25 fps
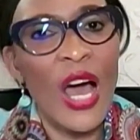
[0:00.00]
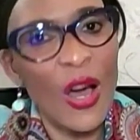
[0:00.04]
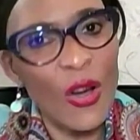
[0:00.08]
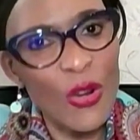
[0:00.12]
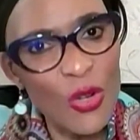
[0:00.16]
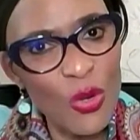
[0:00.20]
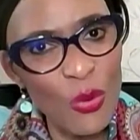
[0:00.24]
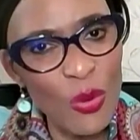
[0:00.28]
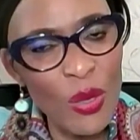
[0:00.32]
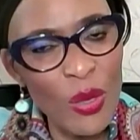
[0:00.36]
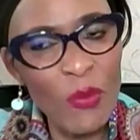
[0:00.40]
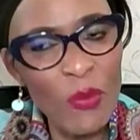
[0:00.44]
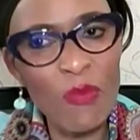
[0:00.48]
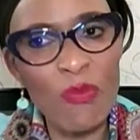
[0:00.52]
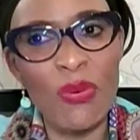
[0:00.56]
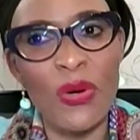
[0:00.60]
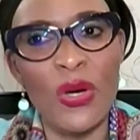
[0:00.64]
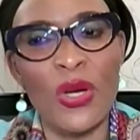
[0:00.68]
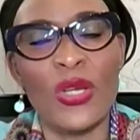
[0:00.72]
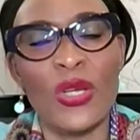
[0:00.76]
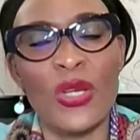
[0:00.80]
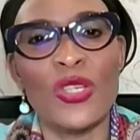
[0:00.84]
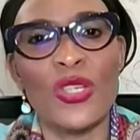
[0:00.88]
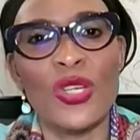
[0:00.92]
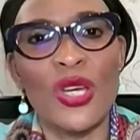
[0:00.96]
How do we
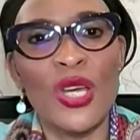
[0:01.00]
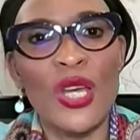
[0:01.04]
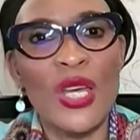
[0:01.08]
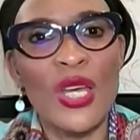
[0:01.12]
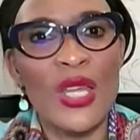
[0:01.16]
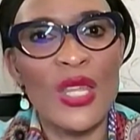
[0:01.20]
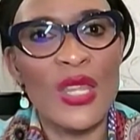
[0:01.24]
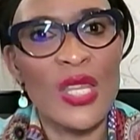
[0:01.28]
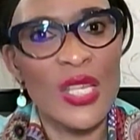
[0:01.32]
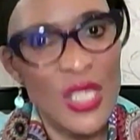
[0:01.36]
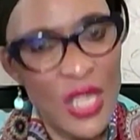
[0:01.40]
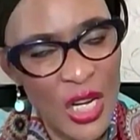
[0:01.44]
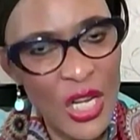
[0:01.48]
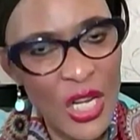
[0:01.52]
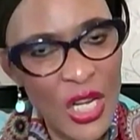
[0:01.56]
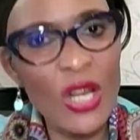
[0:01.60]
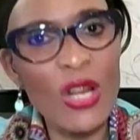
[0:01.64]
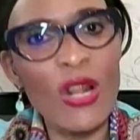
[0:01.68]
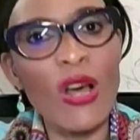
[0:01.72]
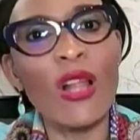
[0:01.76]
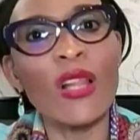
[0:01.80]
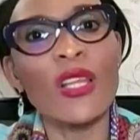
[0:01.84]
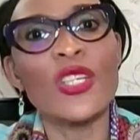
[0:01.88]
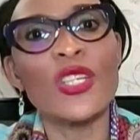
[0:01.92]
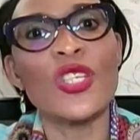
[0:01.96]
put the
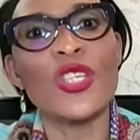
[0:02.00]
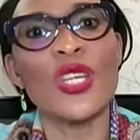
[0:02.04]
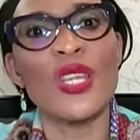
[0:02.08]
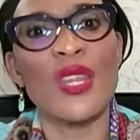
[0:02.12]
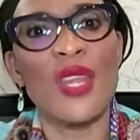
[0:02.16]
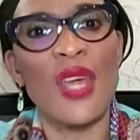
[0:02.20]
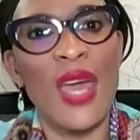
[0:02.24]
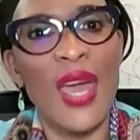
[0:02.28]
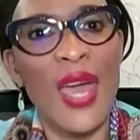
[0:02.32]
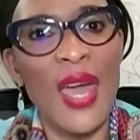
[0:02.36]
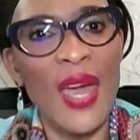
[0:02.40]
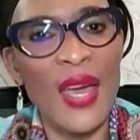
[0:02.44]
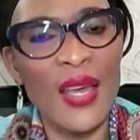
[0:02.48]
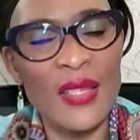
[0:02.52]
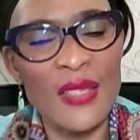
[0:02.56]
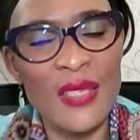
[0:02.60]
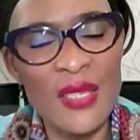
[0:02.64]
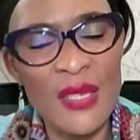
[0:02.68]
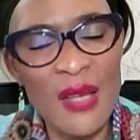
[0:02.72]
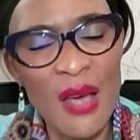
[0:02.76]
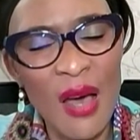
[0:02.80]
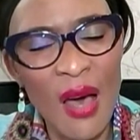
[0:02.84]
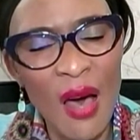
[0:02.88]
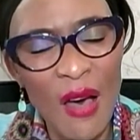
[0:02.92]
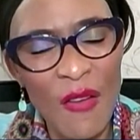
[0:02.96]
technology in the
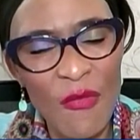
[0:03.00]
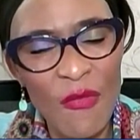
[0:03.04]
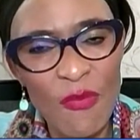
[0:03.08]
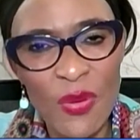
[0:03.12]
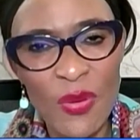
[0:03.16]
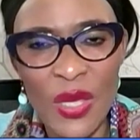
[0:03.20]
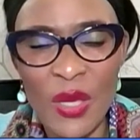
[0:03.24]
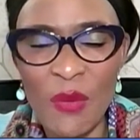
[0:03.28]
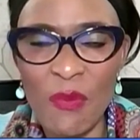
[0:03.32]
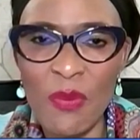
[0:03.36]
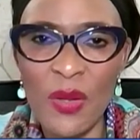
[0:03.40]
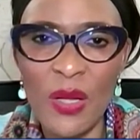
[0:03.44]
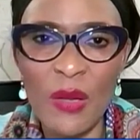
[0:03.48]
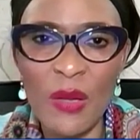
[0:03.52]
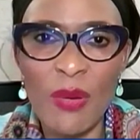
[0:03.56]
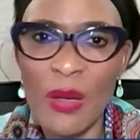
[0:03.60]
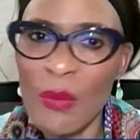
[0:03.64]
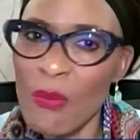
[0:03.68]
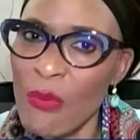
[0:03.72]
hands of people?